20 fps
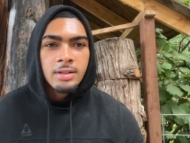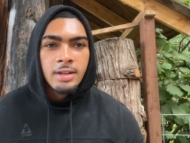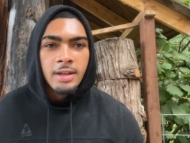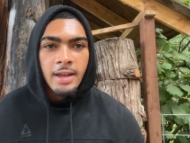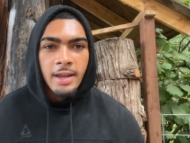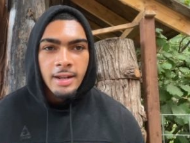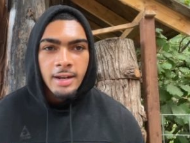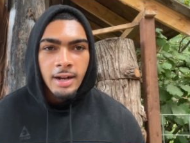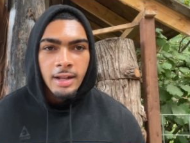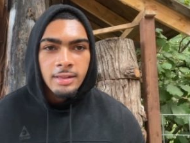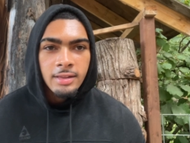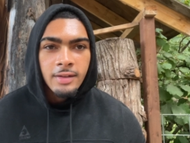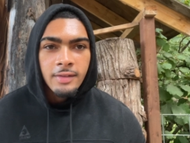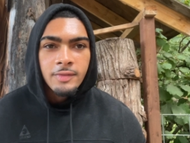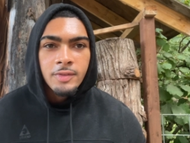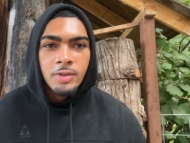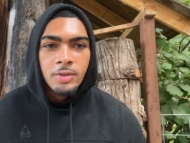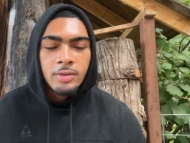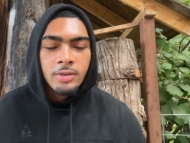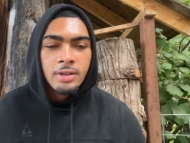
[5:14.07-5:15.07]
And I love
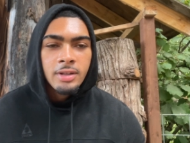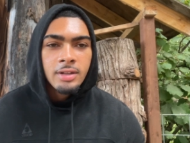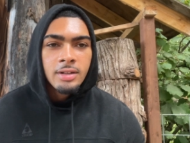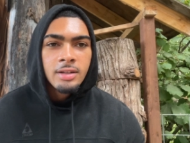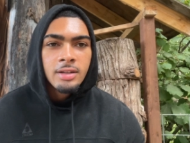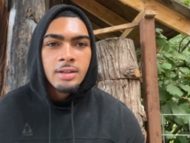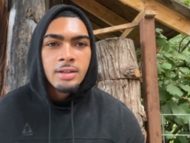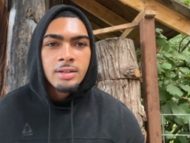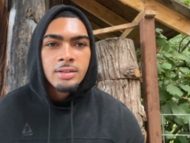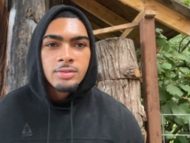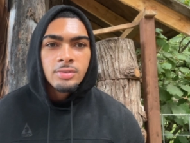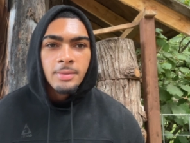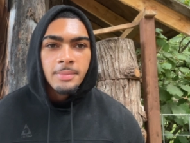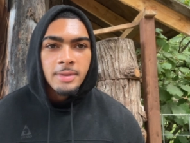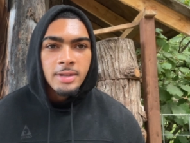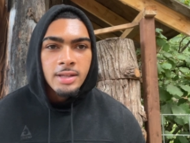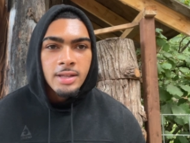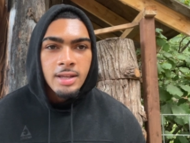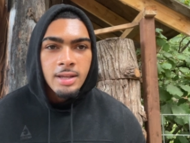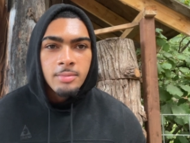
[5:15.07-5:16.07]
doing it. So I'm
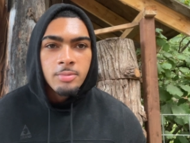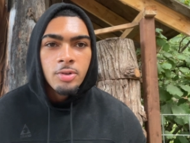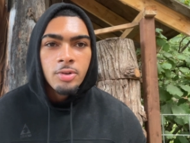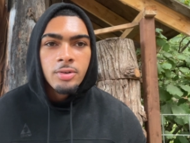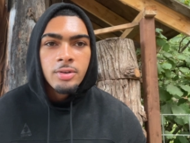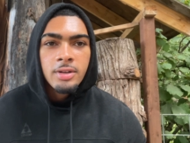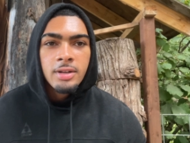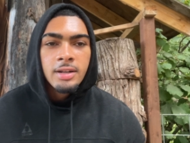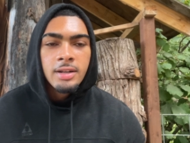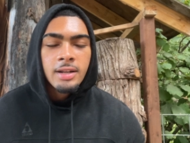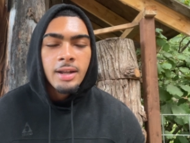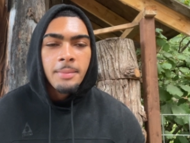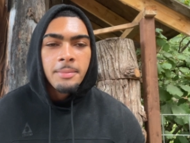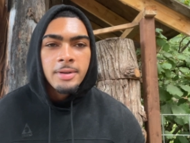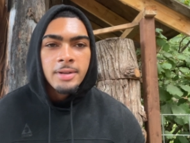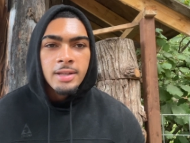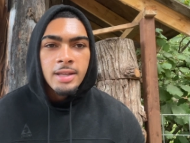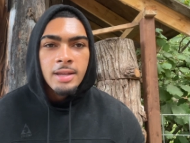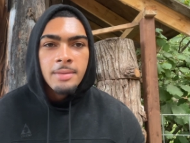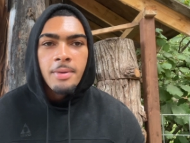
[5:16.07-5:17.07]
going to keep doing it. I'm
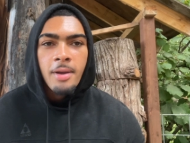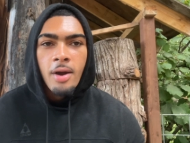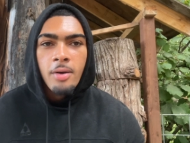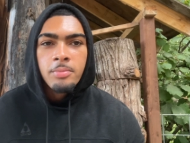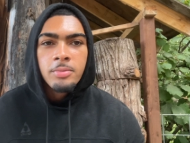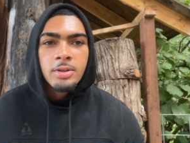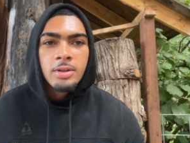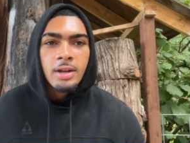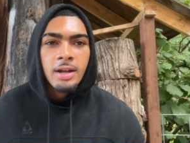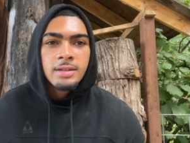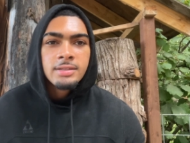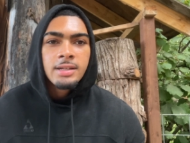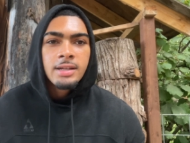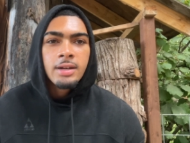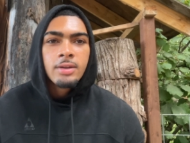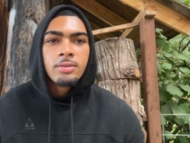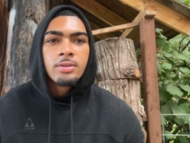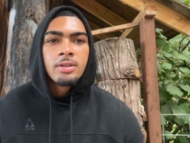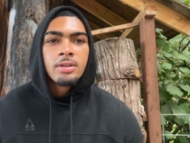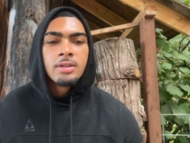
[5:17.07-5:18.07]
going to keep helping you guys
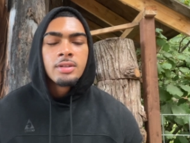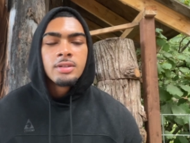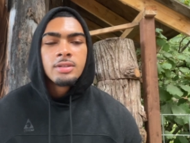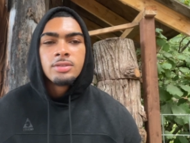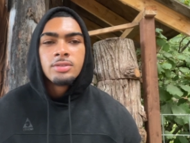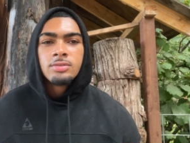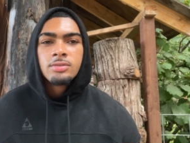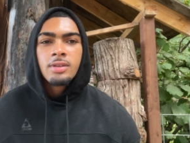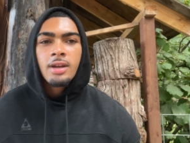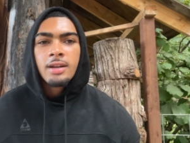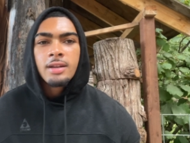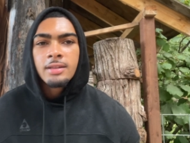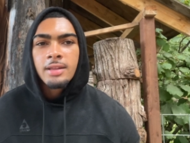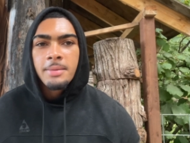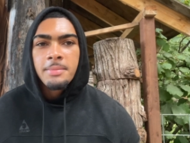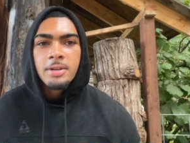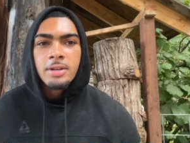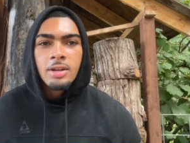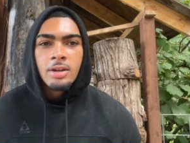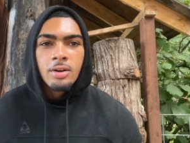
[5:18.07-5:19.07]
out. You just got to let
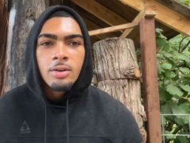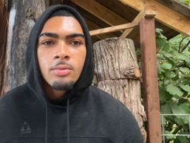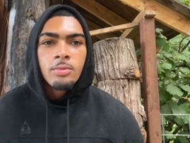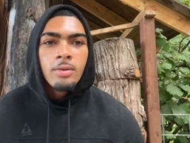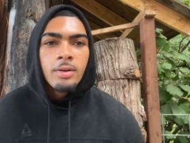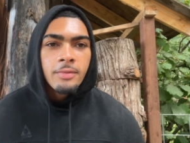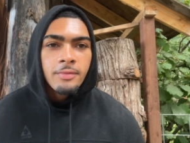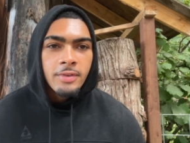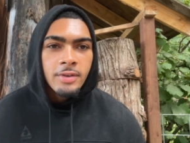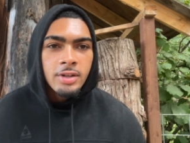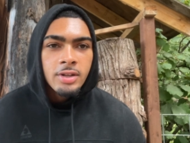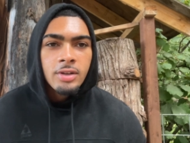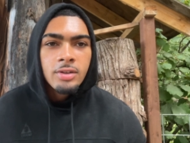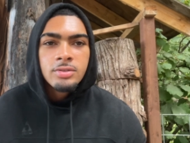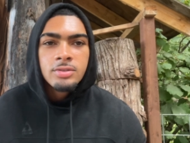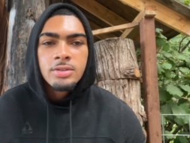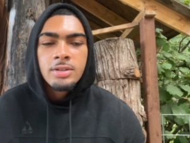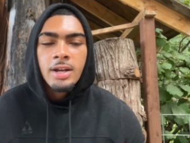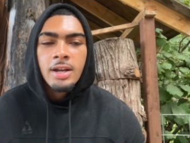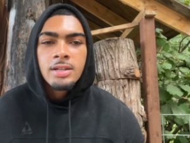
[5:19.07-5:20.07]
me know what
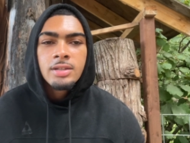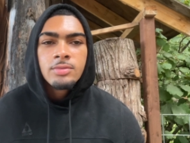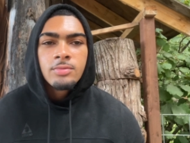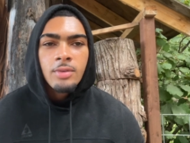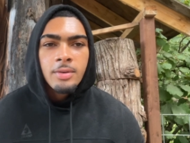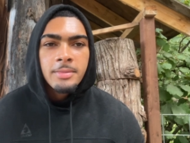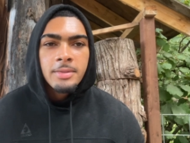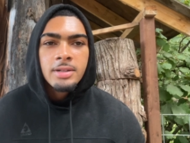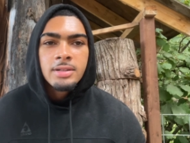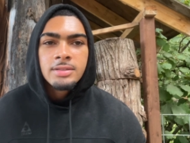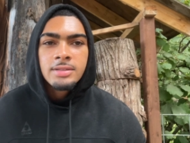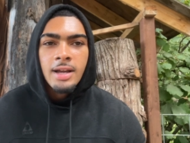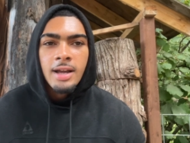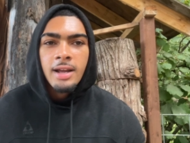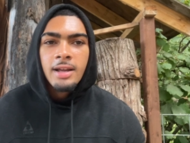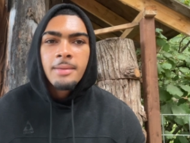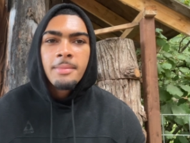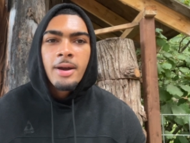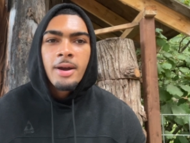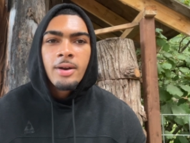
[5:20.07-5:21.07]
videos you guys want me to
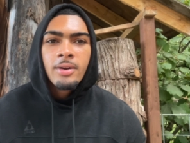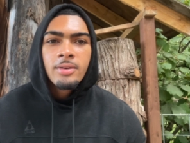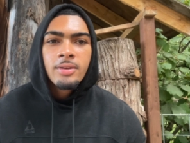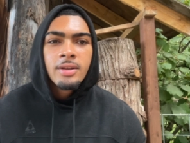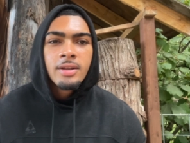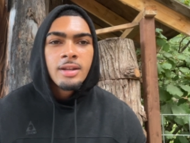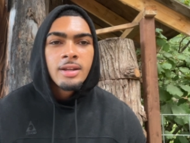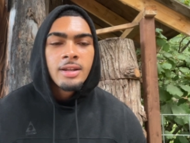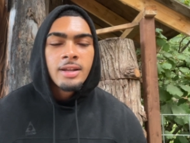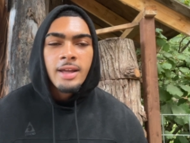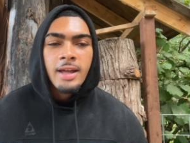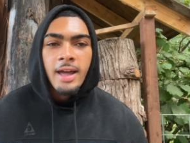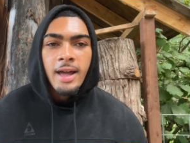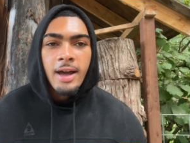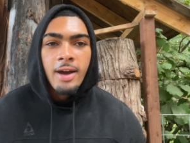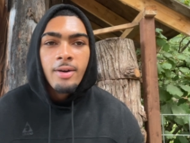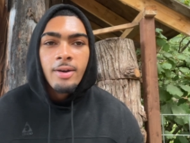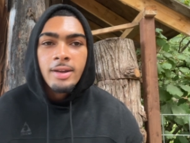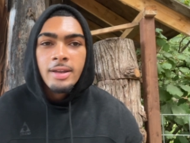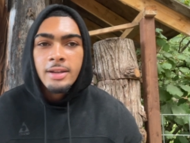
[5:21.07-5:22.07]
talk about,
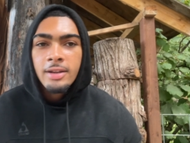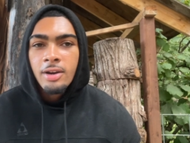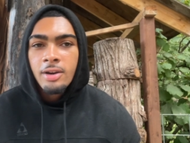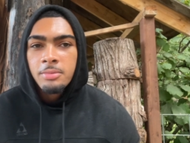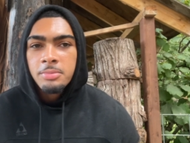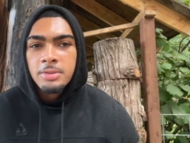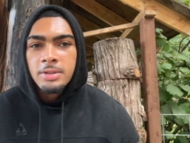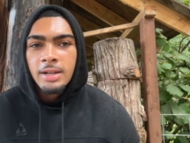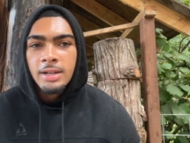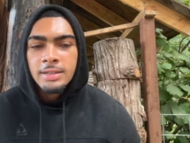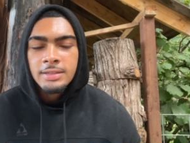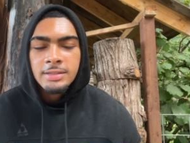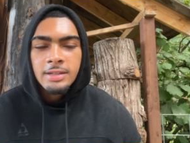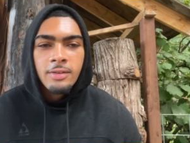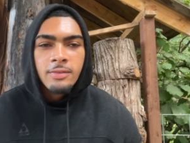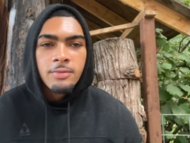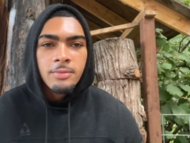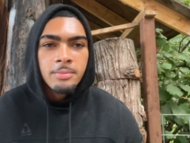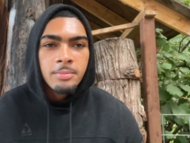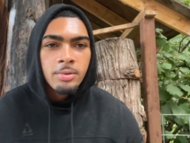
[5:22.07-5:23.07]
how I can help you guys
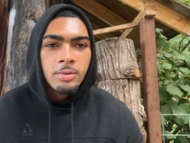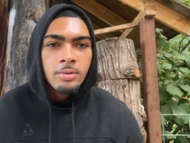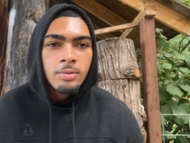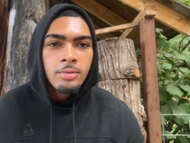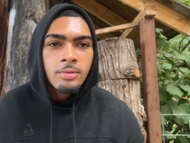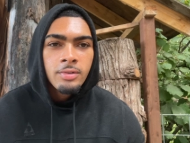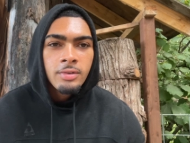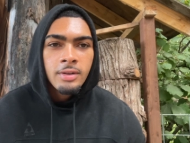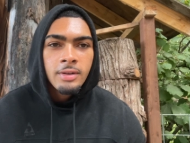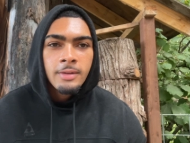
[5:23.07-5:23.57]
self-improve,